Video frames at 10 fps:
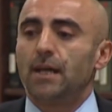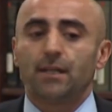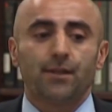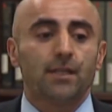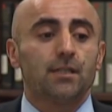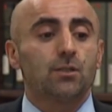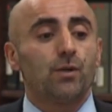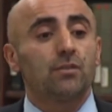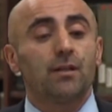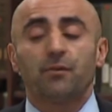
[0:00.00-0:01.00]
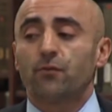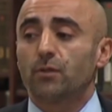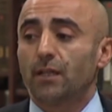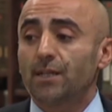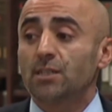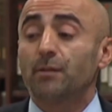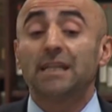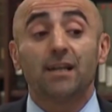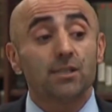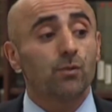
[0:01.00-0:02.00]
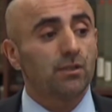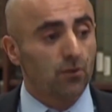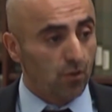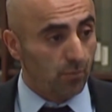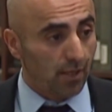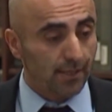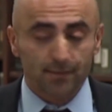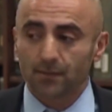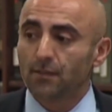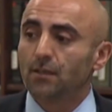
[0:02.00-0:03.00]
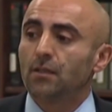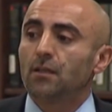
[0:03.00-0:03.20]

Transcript: And I think he doesn't want to do that before the elections, but he does want to normalize.